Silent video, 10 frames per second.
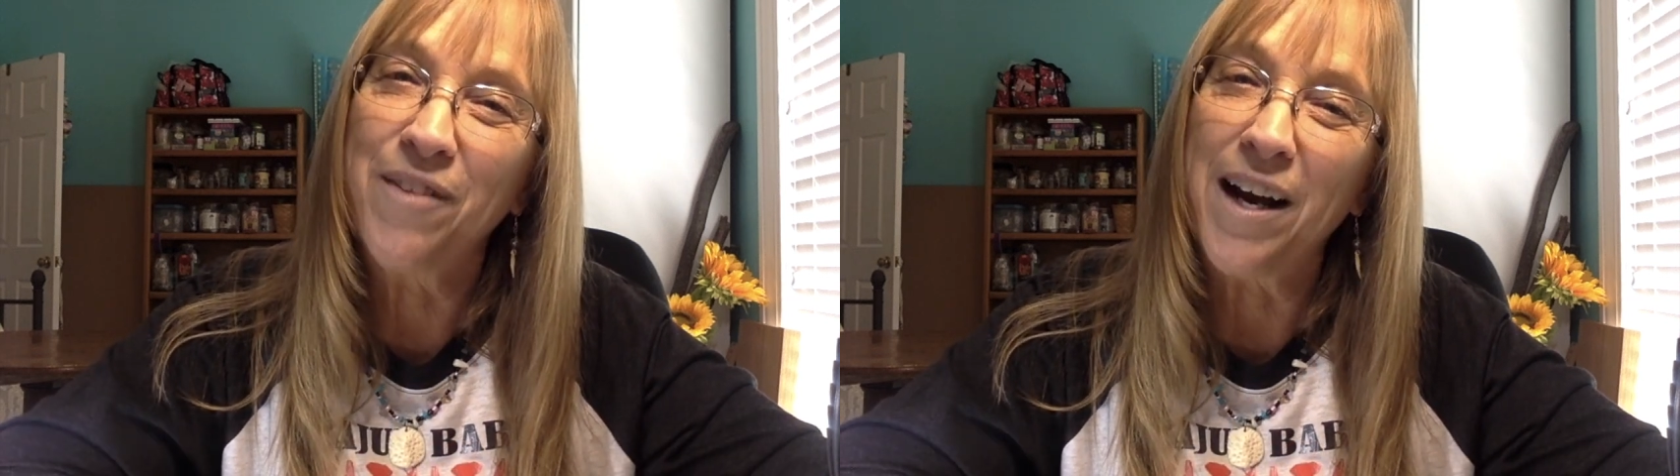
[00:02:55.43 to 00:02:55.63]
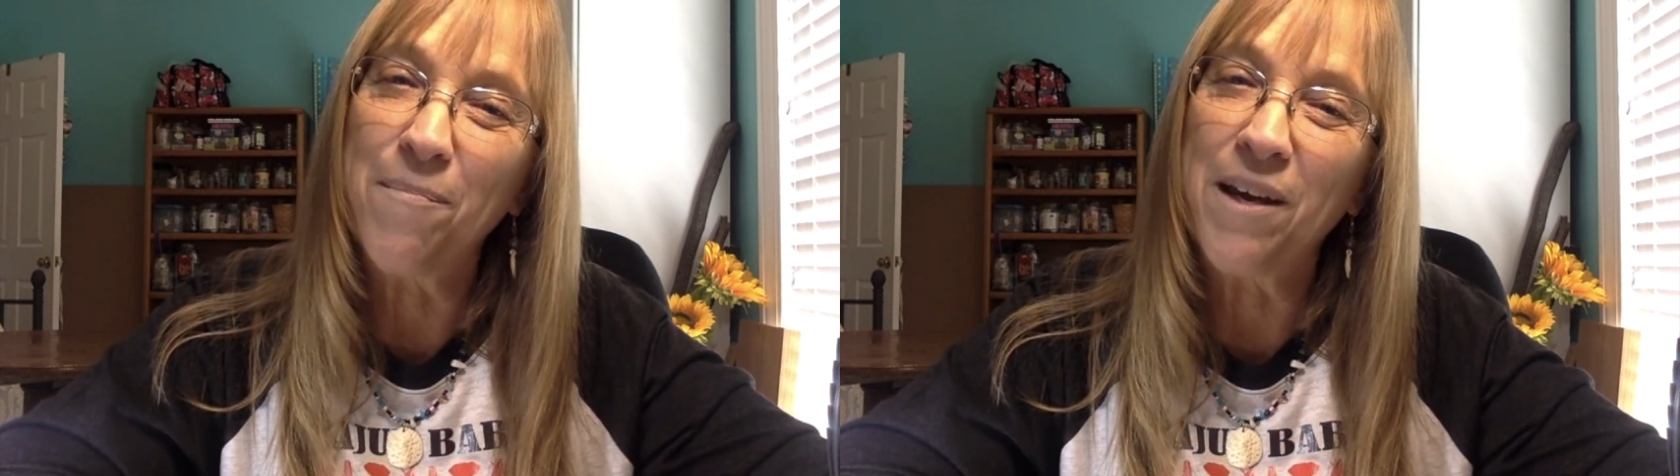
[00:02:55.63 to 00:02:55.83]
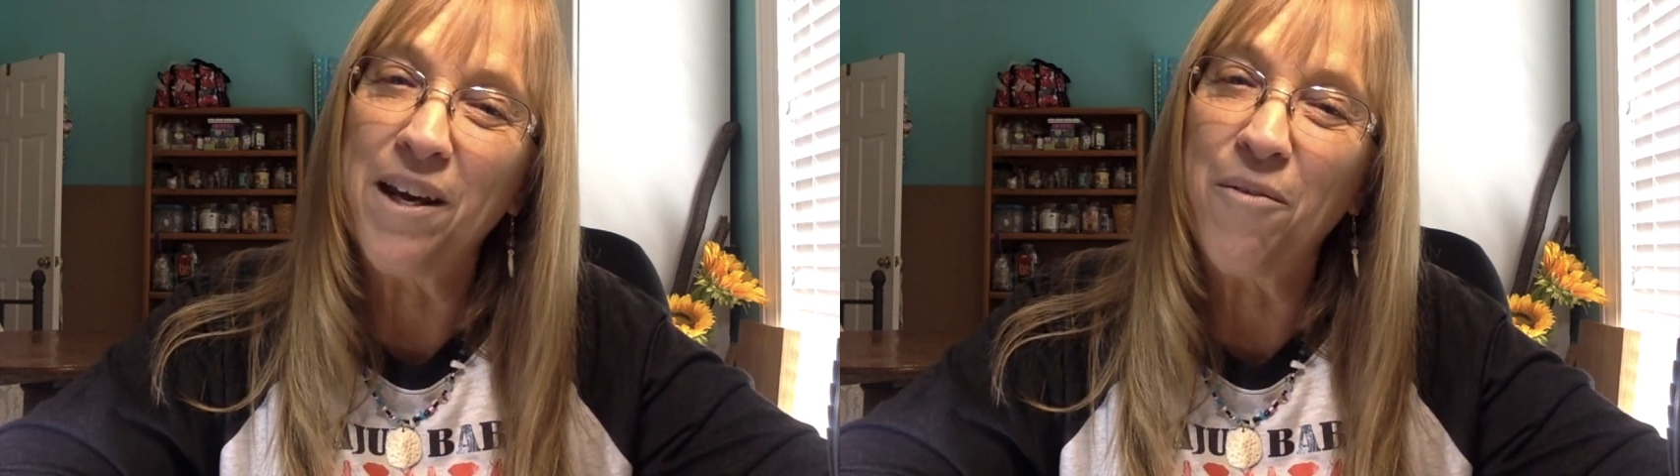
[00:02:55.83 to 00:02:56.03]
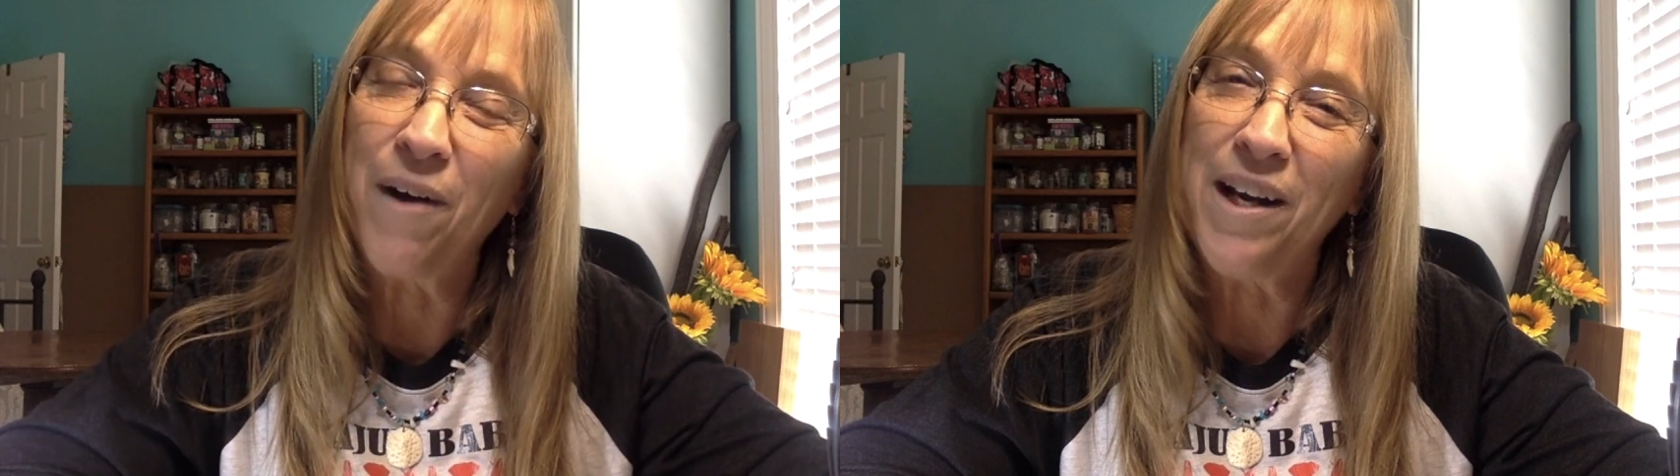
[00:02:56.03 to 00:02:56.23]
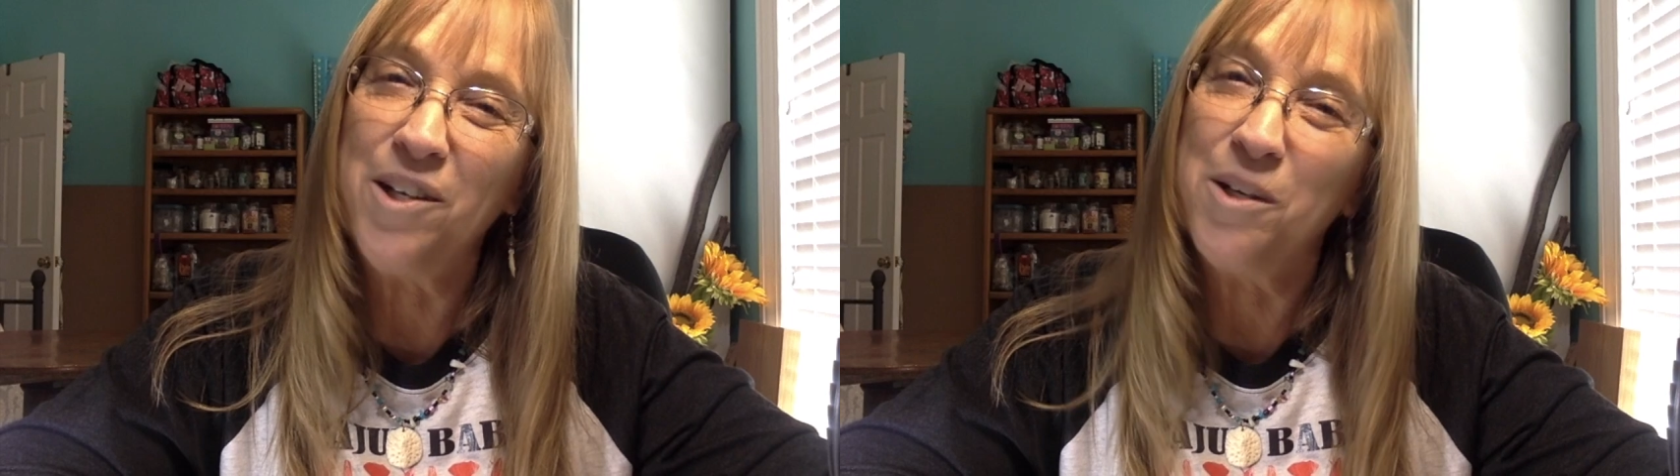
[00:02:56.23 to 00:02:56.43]
that I'm getting
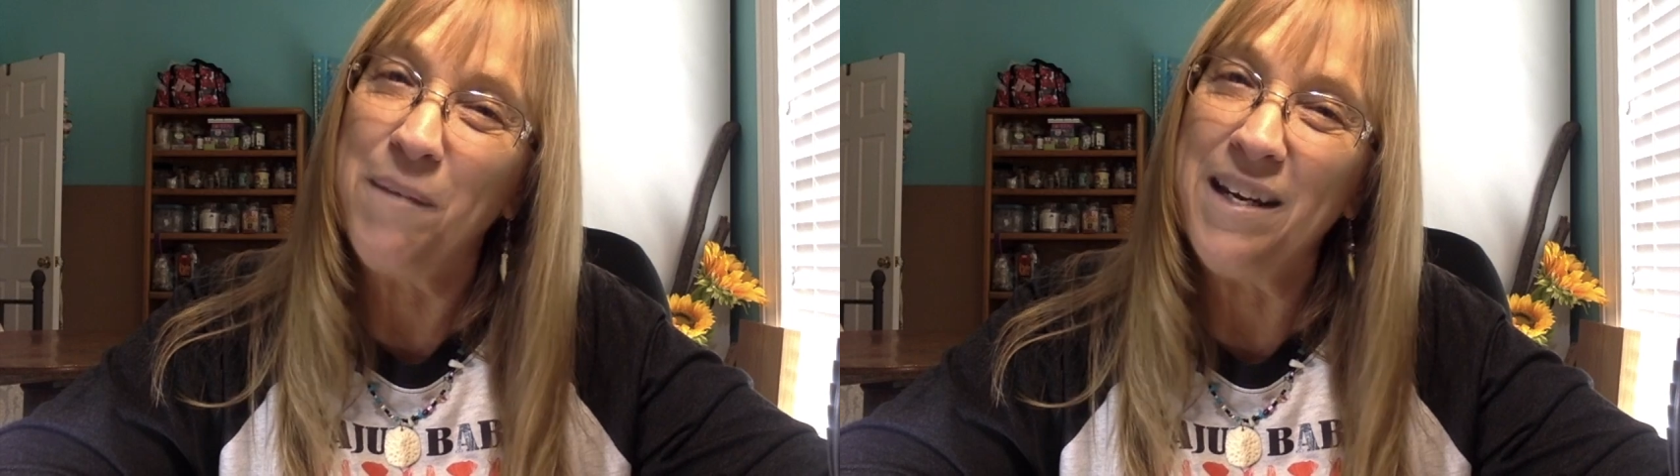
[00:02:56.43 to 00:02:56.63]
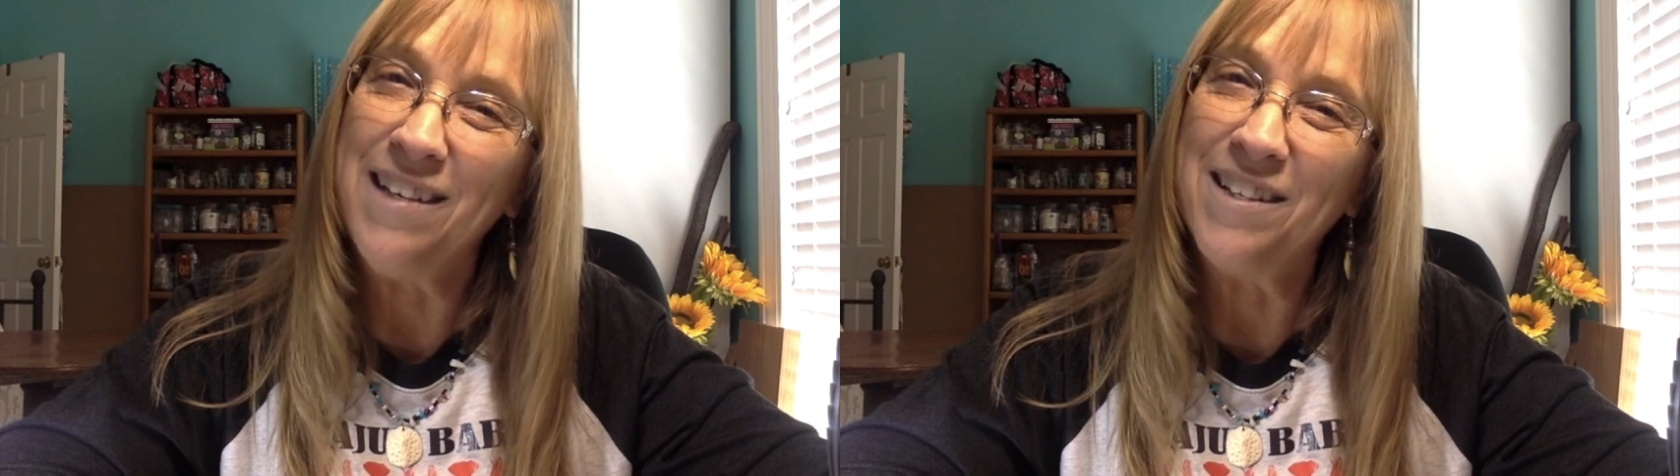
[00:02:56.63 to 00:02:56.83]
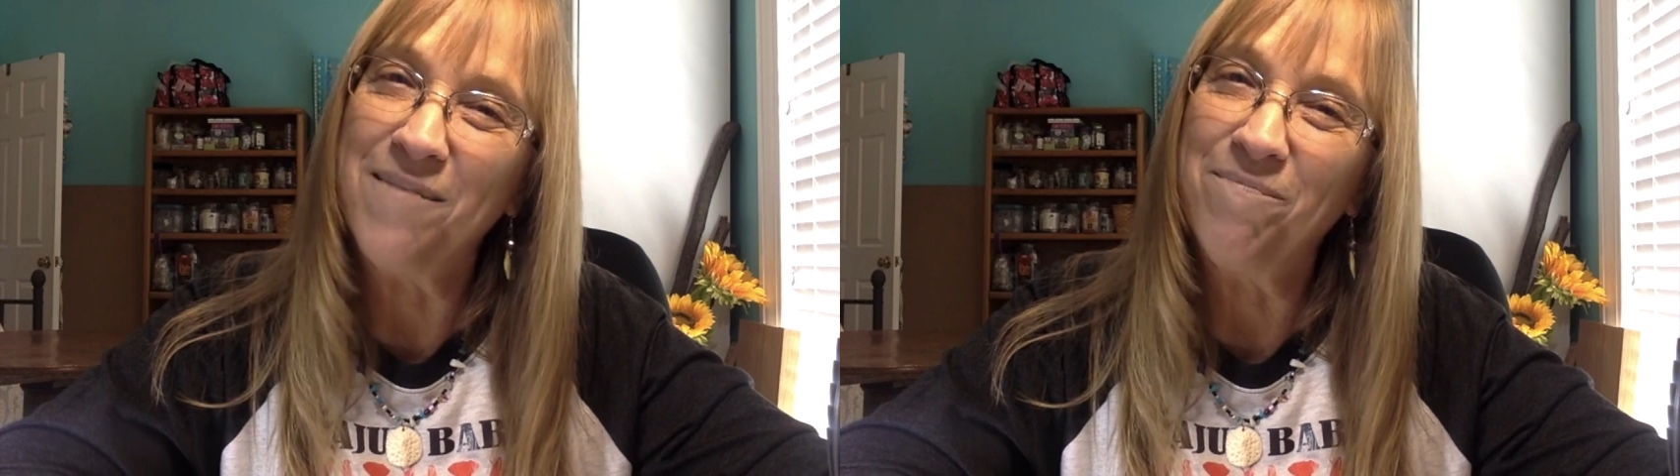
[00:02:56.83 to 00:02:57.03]
ready to meet.